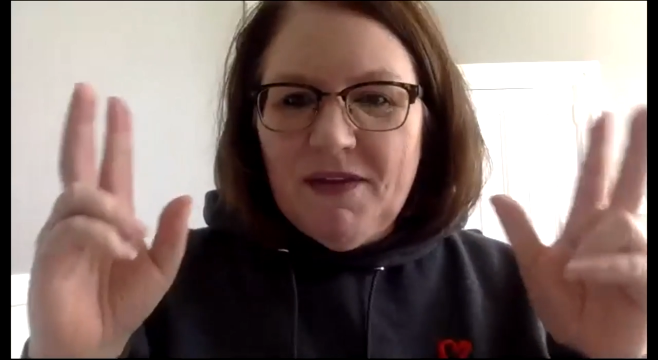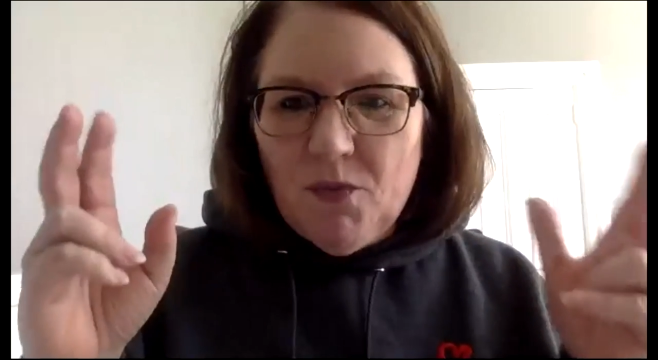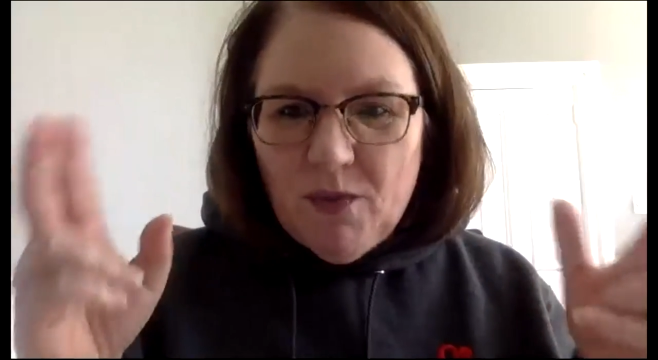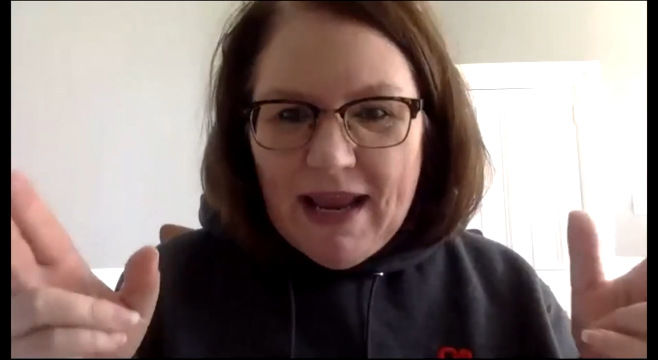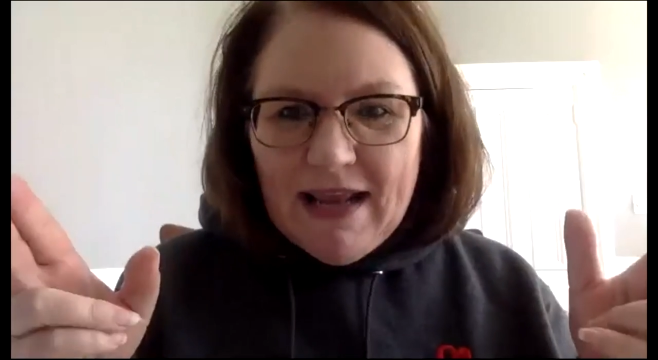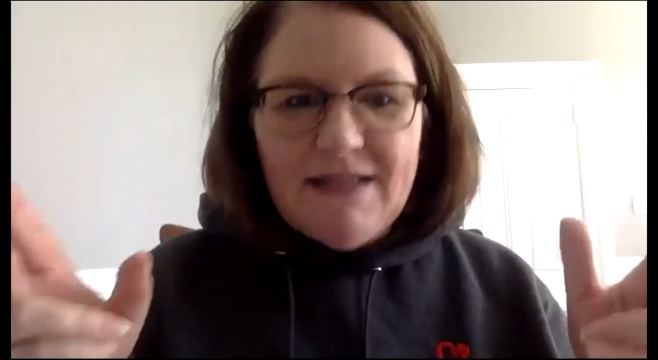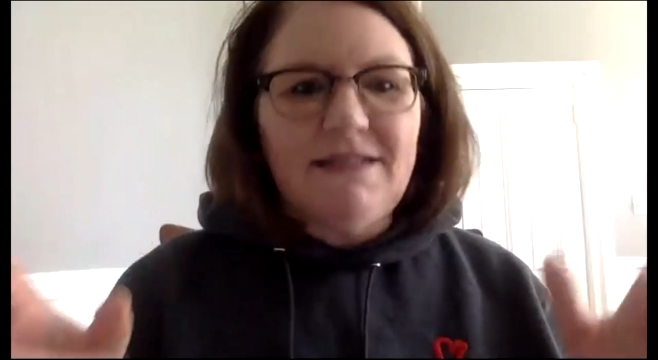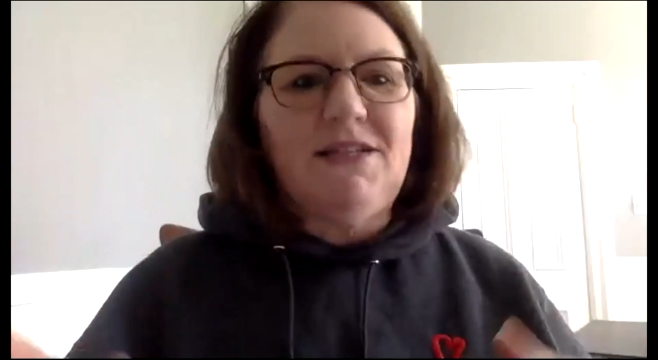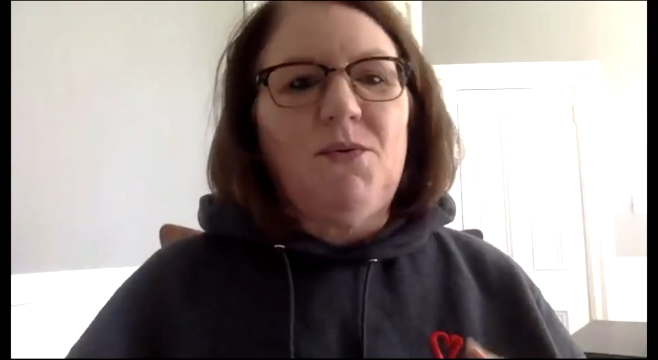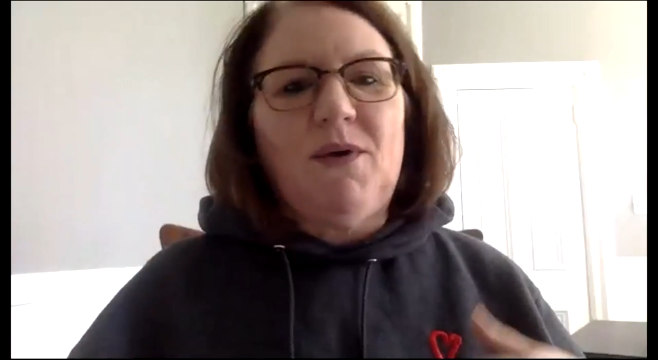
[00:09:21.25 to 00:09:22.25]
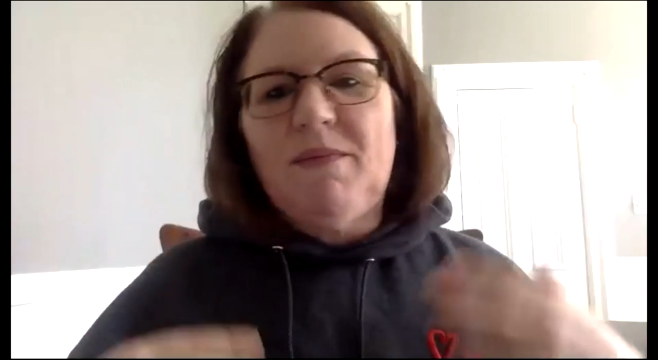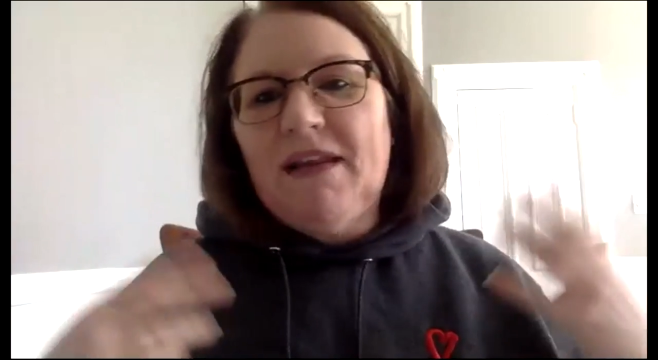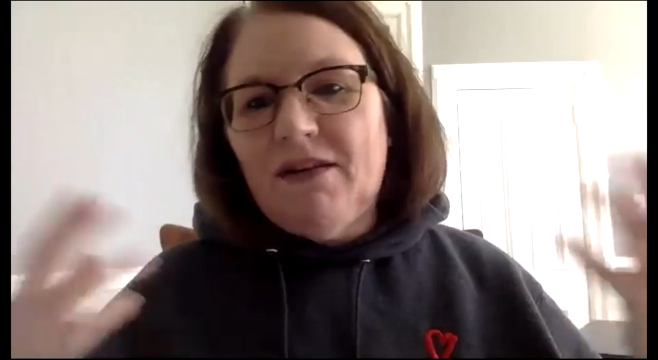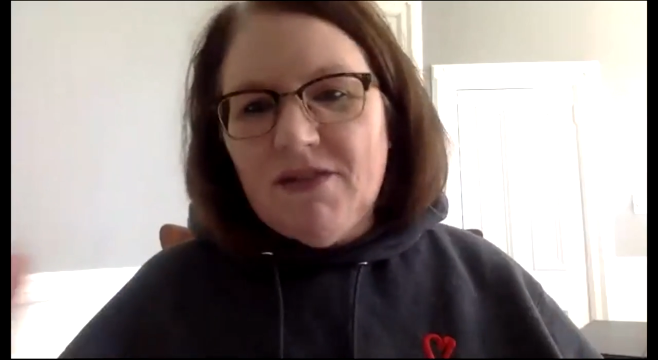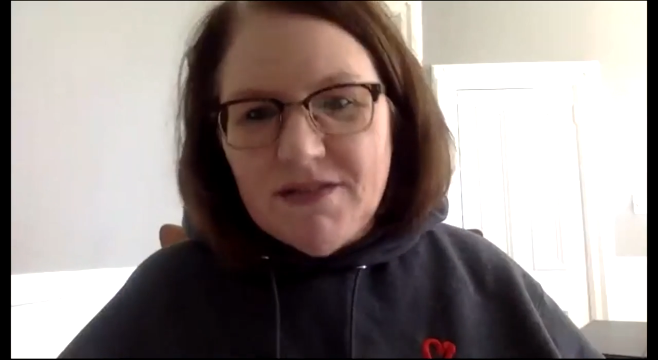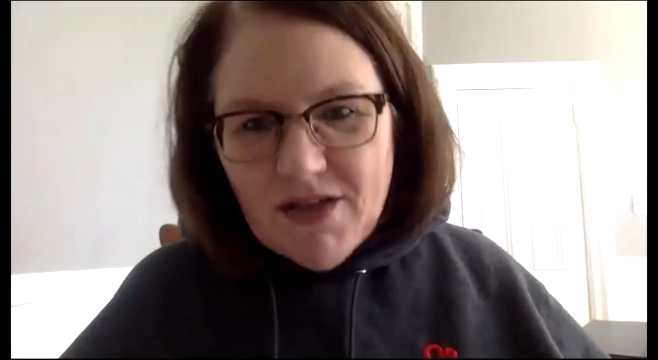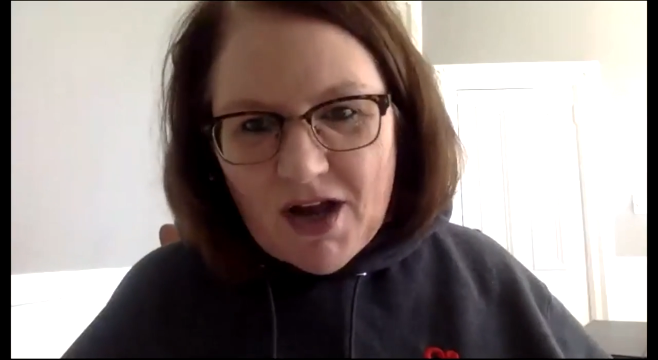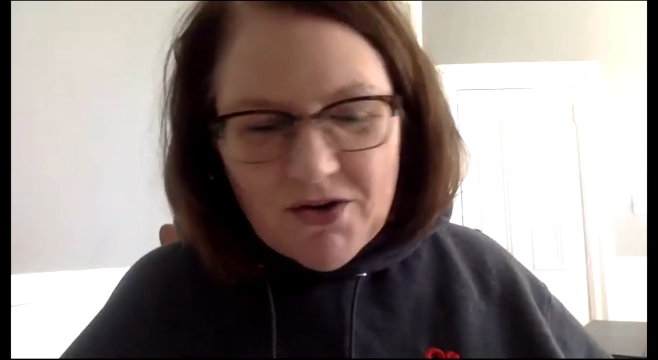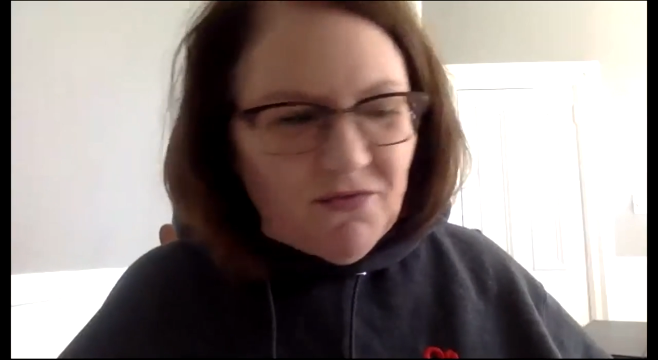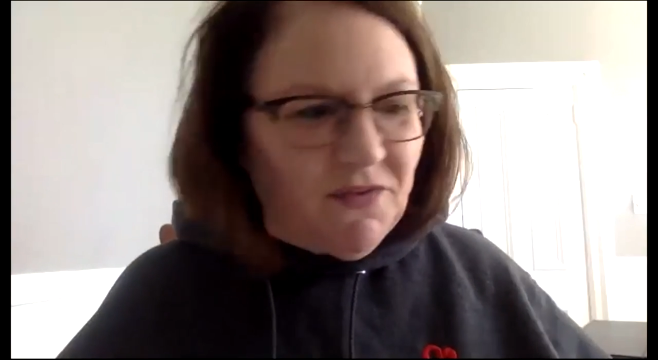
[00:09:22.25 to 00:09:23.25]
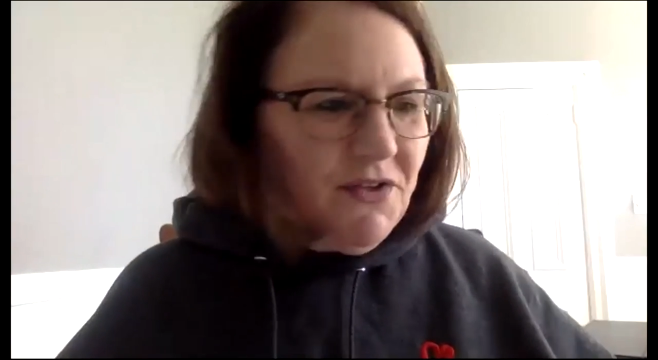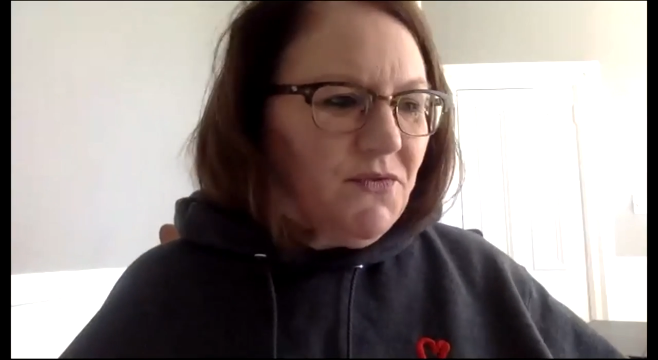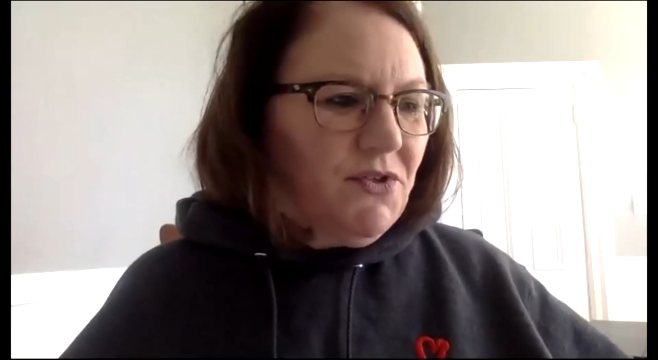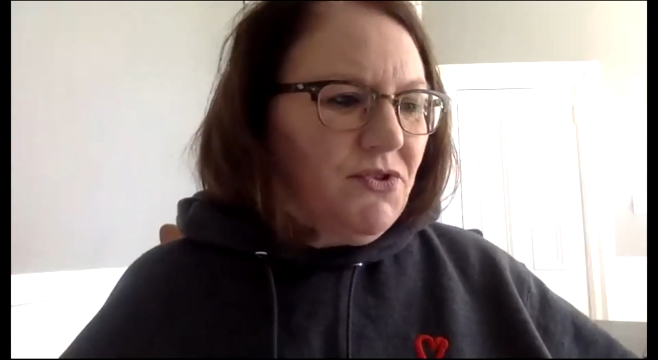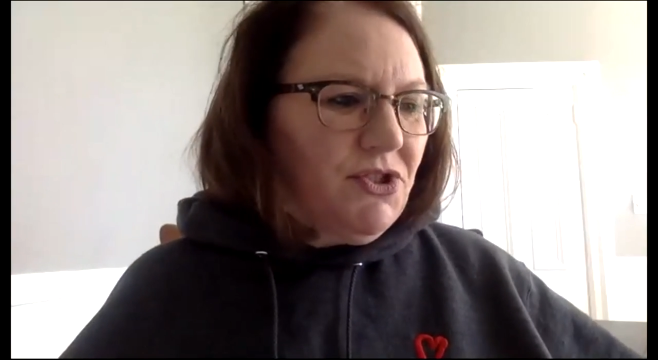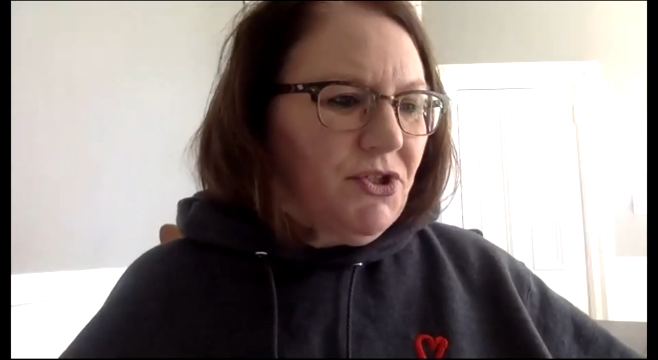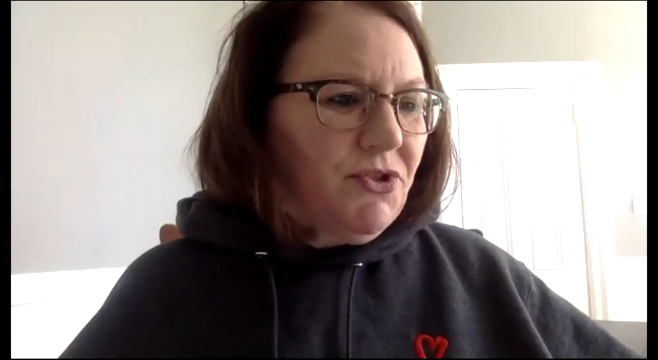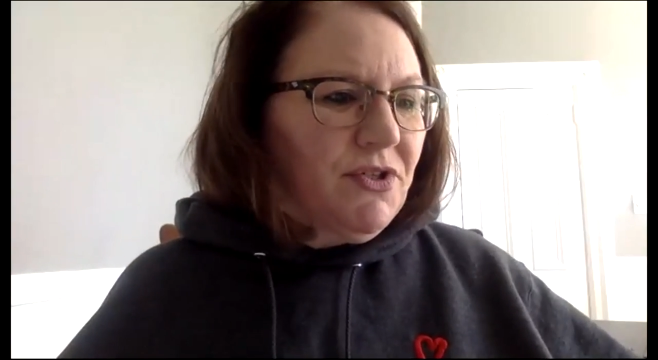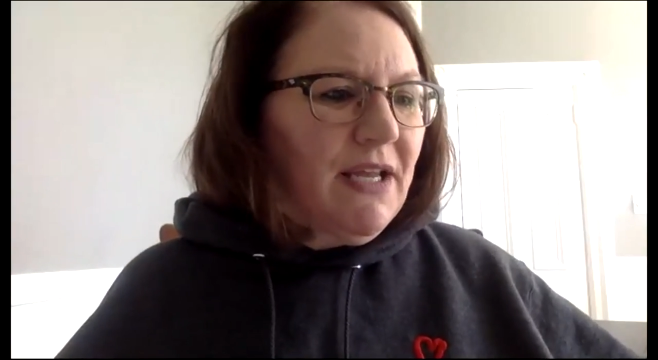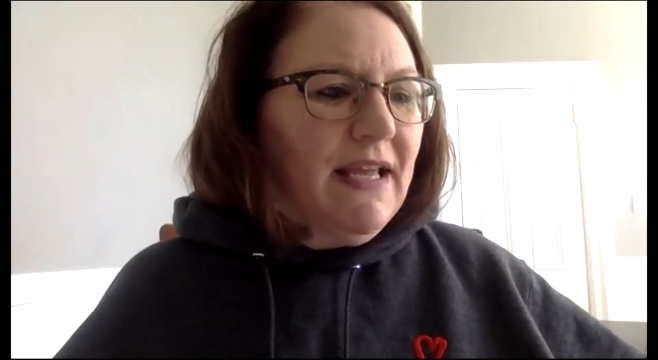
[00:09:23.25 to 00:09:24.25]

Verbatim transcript: the rinks and you want to be near the soccer fields for your children.